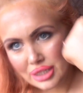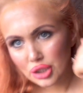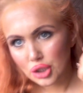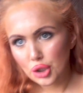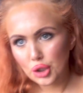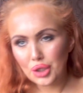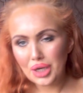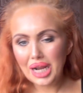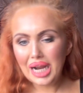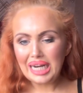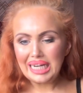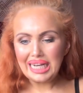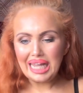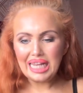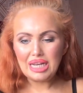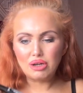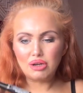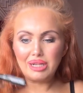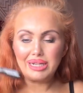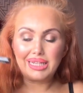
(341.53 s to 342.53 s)
is a good
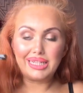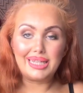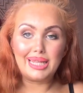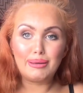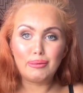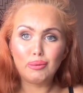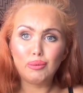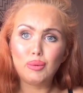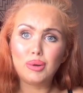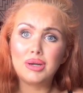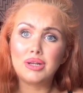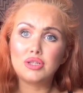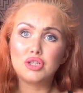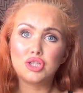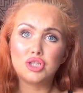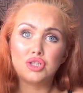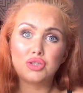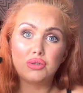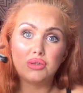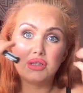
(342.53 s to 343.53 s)
eyeliner, like a liquid one. It
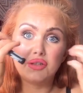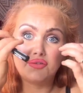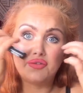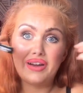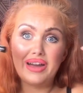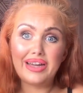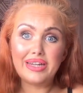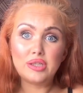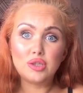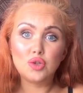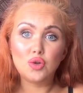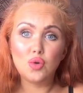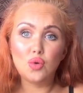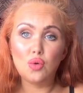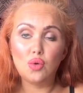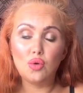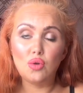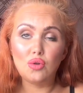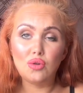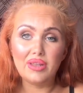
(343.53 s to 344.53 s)
just defines your
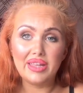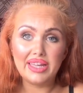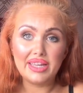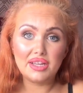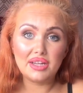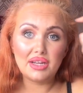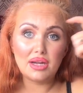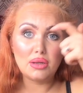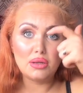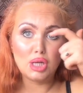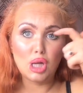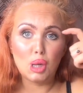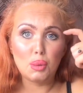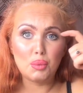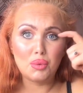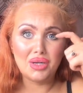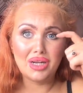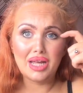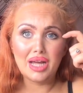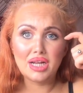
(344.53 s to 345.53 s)
whole like
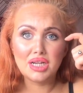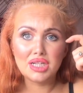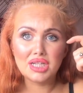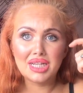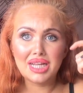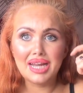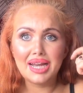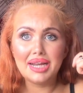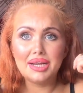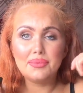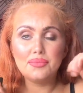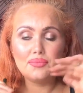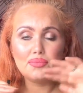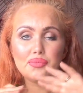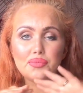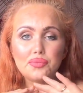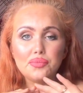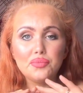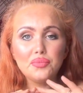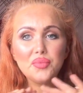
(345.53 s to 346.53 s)
upper lash line
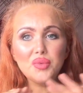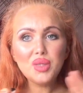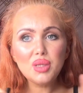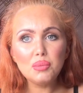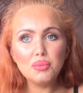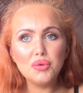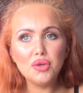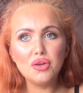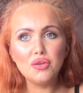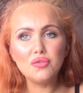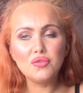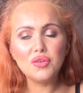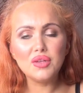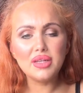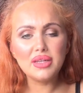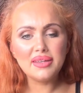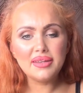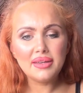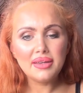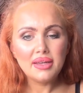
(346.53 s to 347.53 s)

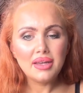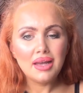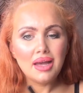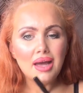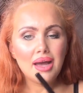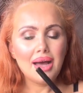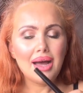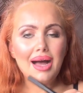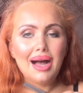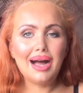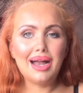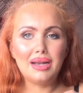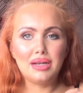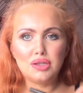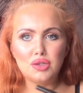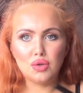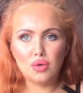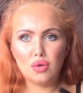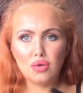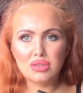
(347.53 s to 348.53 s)
beautifully. And
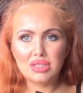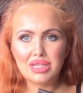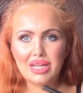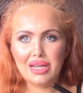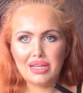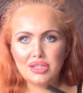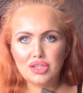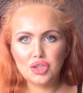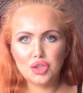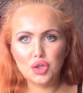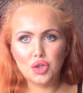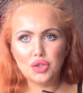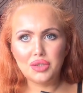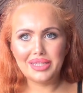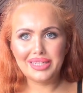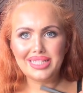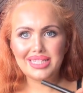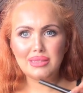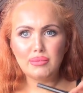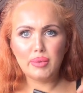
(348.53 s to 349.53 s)
it does last a good
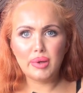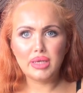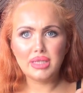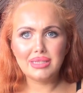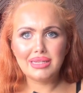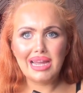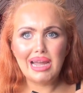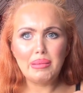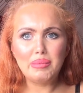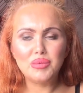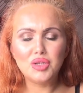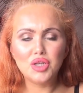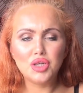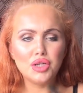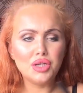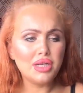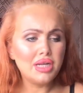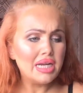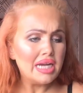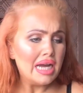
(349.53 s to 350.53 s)
decent amount of time
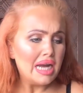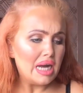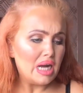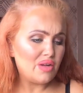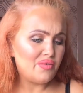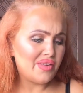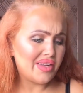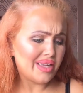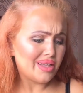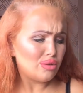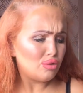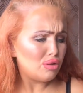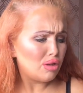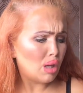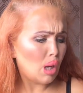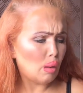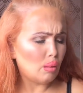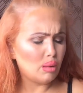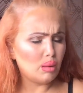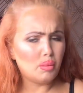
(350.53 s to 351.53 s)
too. I think it's only a
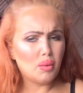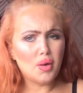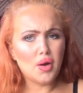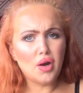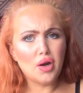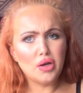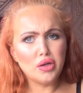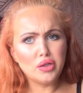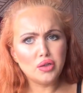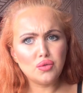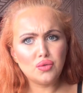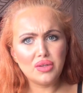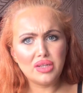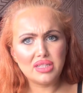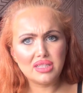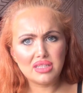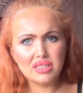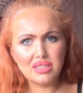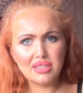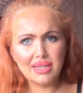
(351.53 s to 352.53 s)
couple of pounds for
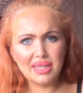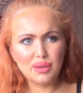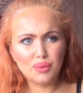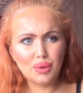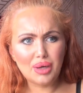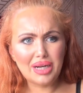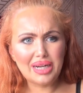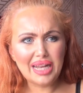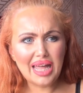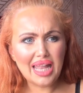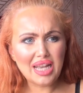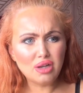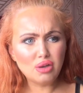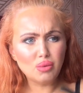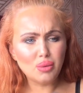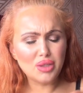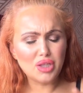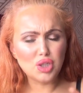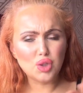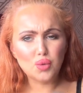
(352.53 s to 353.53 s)
this liquid
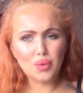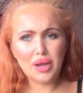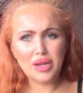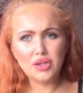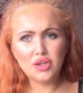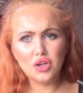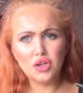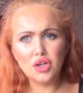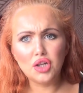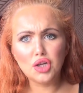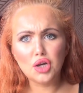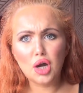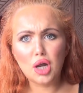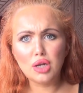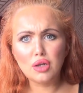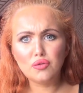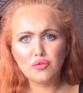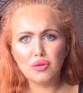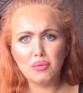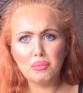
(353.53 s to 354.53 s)
eyeliner, which is quite good. I
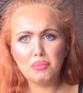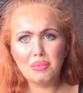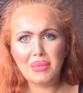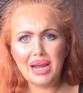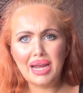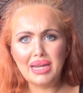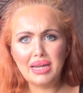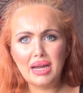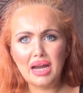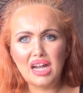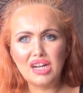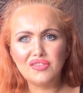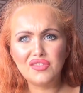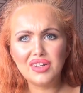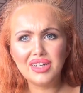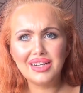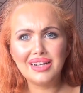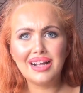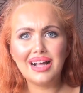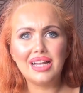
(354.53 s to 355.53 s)
got it from my
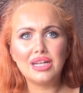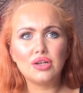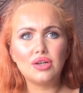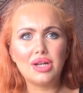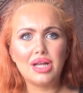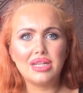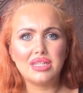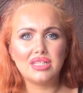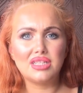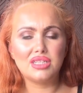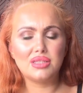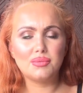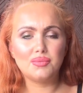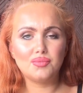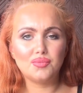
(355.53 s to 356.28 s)
advent calendar last